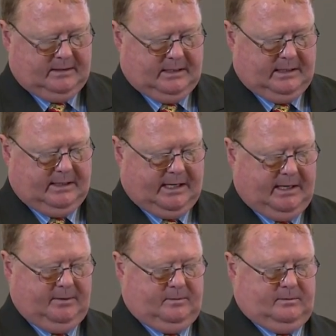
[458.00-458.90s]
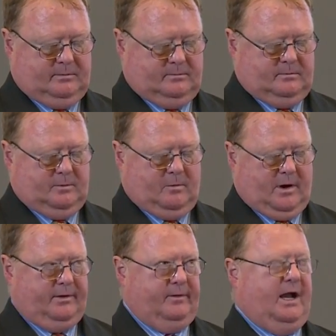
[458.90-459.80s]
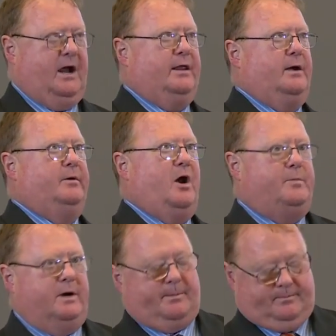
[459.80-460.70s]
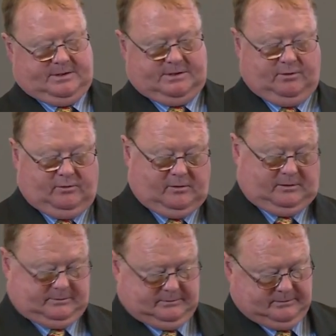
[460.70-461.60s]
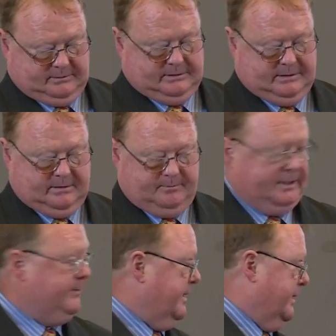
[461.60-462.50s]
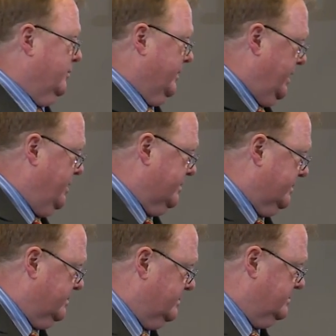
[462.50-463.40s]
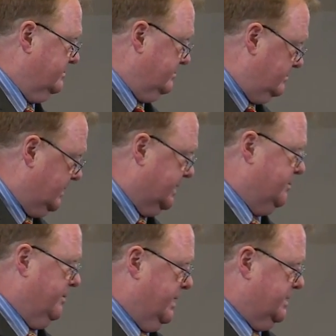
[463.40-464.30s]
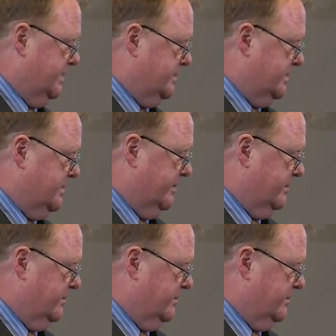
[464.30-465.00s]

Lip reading: and they were wondering how they would open up this door. But they found it already open. That's what Mark says, doesn't he?